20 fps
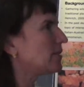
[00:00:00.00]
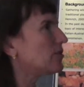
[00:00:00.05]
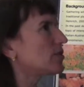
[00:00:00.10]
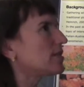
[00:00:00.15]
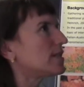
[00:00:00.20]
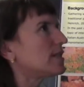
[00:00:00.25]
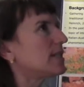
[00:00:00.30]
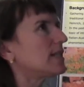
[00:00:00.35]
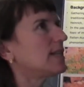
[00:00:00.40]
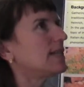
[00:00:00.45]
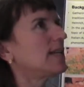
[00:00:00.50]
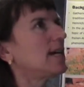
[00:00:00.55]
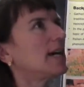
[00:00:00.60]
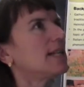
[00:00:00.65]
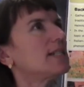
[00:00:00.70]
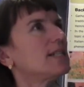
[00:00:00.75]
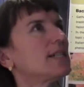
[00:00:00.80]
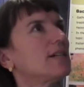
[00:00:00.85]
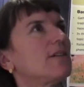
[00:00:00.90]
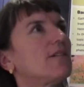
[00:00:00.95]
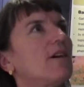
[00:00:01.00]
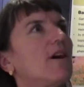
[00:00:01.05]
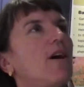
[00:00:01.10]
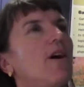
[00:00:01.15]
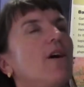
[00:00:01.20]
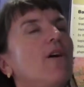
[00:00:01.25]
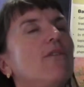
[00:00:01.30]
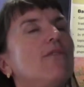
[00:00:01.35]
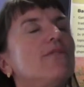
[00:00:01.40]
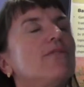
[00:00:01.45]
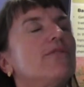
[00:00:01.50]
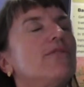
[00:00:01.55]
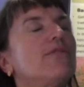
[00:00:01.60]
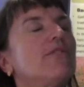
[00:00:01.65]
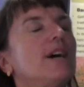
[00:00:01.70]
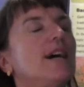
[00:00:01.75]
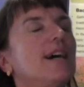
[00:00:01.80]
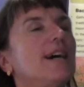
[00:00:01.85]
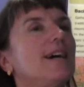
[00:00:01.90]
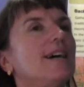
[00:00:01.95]
interested in the idea of
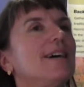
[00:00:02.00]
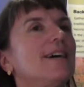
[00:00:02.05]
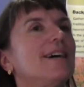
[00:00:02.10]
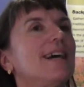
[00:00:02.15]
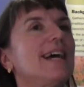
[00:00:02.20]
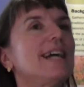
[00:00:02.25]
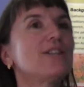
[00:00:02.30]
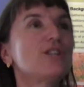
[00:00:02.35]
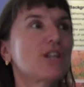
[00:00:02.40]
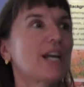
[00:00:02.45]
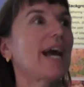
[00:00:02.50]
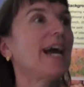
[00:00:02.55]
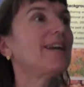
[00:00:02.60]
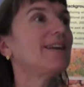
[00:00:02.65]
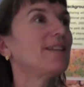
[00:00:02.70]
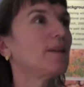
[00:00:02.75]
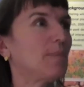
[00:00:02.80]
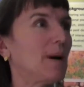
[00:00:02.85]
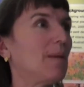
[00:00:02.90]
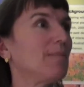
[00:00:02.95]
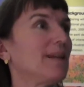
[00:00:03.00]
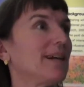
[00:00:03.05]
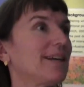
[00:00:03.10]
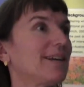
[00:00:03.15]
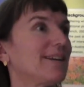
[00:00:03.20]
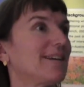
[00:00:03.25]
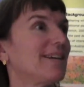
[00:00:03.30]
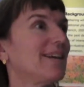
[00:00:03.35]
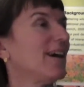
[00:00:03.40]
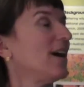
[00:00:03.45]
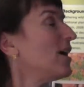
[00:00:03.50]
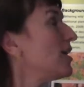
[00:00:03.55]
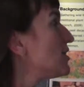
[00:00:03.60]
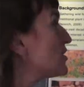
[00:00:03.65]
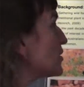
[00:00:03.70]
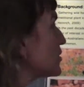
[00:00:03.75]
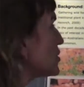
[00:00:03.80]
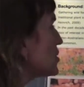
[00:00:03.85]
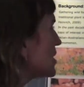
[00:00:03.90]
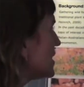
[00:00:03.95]
educating the
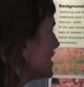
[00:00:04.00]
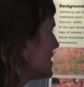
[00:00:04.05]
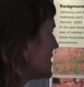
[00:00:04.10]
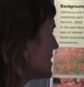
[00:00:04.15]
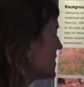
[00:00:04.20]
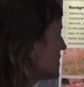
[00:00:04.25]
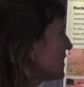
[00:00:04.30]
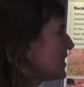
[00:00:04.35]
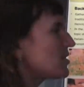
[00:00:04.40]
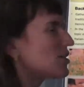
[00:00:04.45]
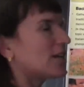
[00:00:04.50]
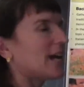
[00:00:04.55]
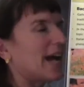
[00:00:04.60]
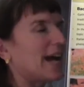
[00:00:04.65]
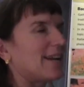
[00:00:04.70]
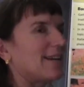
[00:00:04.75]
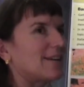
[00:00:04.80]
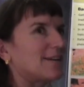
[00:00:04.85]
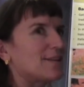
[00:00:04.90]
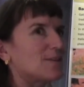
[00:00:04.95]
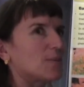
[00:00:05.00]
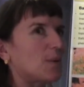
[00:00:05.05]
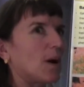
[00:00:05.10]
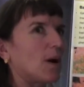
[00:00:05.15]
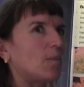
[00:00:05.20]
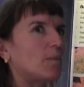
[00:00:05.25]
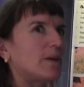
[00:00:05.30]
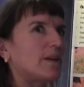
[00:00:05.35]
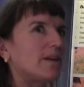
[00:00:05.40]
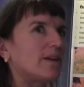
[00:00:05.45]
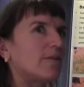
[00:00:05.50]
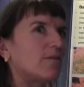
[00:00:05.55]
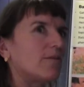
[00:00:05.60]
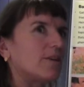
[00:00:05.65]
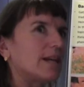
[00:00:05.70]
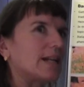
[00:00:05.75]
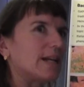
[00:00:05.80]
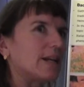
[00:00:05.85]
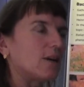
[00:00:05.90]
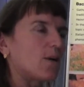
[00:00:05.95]
public. So she's still educating as well, but in a
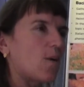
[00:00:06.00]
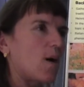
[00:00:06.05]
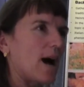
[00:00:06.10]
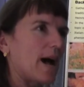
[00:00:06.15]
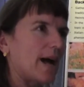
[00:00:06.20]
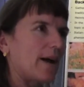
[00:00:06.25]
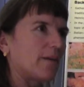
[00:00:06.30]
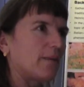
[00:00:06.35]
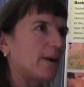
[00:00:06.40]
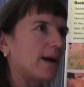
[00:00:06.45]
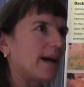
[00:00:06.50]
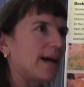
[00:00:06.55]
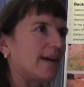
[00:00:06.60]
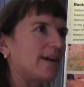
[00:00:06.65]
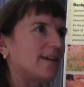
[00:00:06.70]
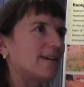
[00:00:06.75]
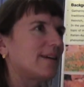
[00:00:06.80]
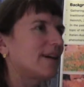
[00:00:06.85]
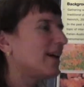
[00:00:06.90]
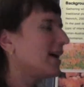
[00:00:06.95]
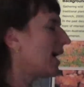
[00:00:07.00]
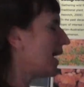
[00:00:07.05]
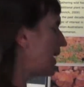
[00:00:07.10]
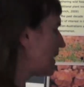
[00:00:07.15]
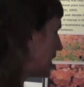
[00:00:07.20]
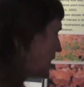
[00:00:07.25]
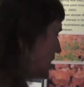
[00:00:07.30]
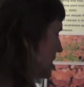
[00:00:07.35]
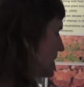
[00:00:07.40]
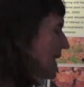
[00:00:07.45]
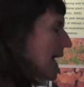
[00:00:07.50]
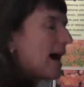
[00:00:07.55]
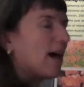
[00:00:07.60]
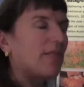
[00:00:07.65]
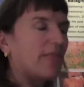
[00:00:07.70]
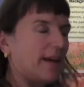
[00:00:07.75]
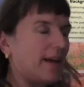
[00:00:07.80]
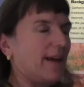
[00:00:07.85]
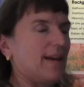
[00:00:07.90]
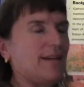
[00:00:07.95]
really quiet way. And he's
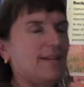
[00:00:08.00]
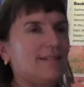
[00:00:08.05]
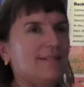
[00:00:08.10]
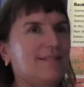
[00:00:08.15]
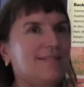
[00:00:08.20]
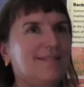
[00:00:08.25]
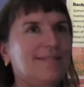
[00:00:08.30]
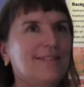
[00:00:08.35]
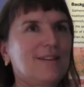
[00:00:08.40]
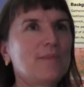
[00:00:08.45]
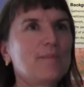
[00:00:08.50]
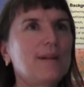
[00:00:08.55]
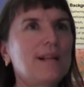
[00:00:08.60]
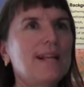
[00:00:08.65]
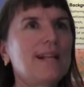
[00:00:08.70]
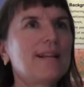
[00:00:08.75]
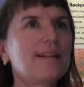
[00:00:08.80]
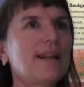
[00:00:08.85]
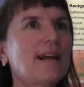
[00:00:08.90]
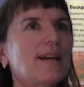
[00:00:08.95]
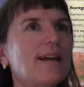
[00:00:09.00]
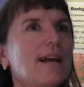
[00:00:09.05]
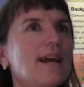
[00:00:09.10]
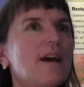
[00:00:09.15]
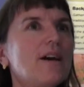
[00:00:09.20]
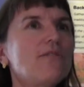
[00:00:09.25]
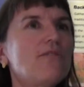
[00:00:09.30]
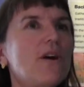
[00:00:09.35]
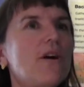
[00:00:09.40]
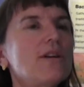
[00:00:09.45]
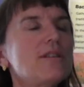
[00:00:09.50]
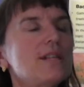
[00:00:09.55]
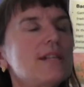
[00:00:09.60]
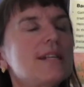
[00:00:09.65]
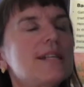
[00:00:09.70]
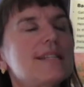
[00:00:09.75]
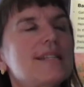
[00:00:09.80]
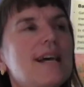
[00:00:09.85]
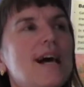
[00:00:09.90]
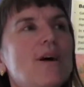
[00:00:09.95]
out there completely. Like, foraging
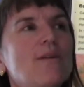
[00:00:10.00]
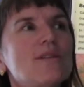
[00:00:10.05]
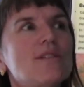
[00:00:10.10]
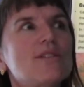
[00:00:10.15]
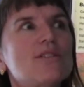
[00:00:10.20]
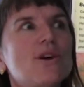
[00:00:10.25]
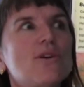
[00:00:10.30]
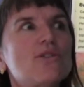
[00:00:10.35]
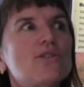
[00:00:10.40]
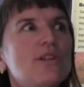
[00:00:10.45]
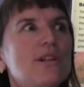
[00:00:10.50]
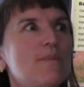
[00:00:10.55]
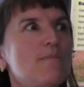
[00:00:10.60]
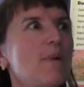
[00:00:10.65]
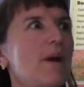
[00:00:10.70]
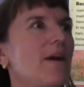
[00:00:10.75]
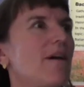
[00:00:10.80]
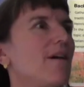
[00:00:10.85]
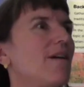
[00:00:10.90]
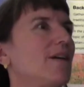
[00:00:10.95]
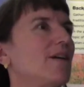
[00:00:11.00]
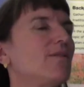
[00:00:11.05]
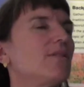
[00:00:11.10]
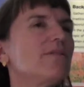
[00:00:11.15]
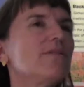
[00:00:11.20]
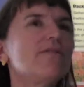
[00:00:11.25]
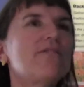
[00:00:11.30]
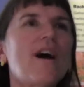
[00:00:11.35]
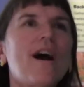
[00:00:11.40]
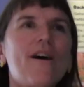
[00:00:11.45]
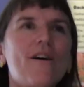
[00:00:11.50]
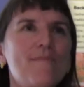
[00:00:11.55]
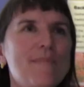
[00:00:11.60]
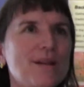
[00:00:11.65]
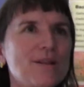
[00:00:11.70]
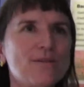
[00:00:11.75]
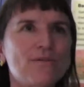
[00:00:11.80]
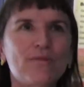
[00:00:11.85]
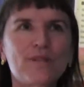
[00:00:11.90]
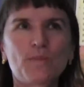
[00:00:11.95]
is now a social imperative and
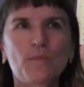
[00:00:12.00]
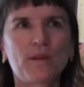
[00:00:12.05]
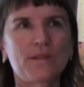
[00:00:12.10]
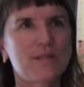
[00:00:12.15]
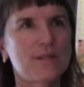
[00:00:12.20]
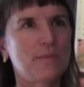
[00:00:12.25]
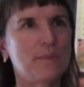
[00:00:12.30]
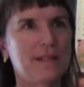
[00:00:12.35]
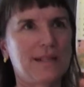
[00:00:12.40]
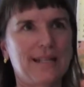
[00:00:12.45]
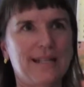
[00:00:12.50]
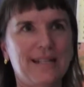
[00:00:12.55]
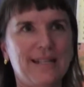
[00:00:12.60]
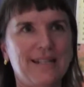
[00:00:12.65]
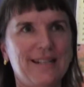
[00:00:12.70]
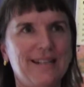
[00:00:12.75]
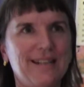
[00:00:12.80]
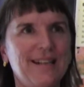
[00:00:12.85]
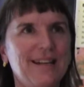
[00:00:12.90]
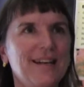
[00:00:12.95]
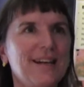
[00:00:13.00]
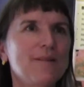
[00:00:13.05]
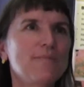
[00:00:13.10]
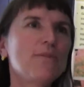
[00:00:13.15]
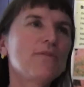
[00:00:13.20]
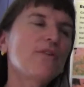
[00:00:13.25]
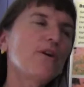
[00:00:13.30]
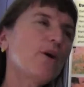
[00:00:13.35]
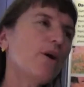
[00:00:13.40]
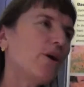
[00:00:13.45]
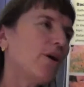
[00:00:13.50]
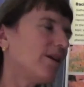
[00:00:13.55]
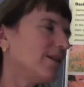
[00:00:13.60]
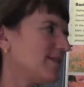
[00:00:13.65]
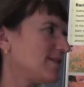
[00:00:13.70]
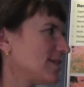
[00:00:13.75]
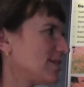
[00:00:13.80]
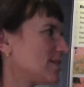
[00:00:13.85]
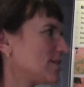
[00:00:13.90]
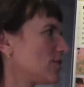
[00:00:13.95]
environmental responsibility. For her,
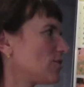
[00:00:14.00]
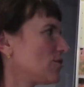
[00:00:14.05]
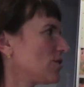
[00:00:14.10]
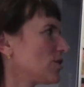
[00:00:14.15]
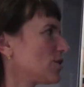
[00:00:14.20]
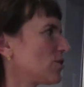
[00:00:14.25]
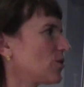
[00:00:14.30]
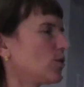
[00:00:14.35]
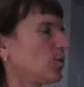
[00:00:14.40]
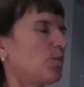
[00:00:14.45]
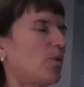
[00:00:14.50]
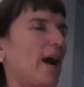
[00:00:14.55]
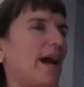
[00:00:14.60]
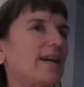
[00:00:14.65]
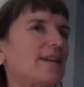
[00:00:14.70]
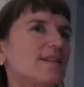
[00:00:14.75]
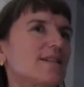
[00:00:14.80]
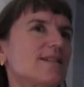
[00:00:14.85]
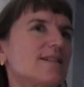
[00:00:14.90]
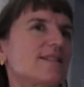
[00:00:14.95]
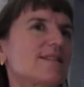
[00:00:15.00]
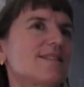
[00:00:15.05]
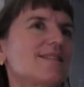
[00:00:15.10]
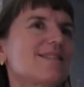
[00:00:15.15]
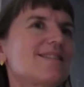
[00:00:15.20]
it's this traditional practice,